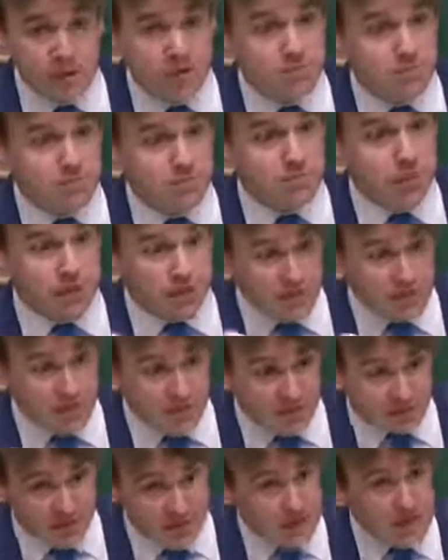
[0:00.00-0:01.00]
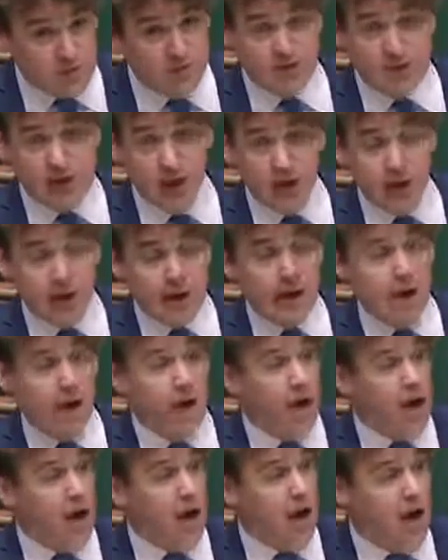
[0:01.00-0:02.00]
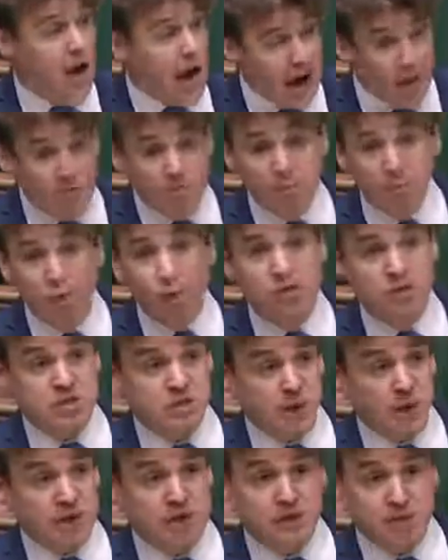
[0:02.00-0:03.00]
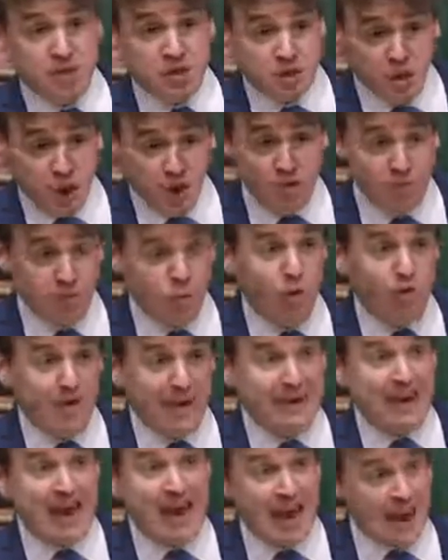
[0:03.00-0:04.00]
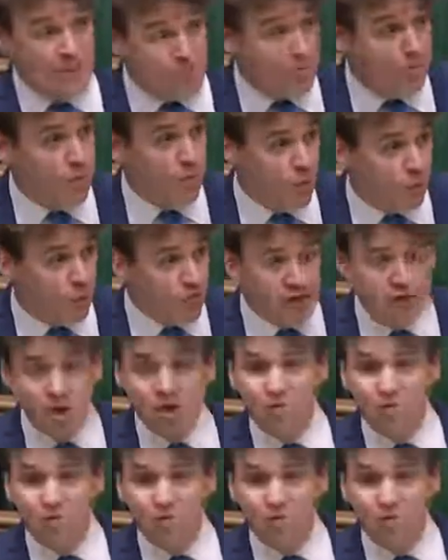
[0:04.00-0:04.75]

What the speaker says: Because at the end of the day, a report is better than no report, and a report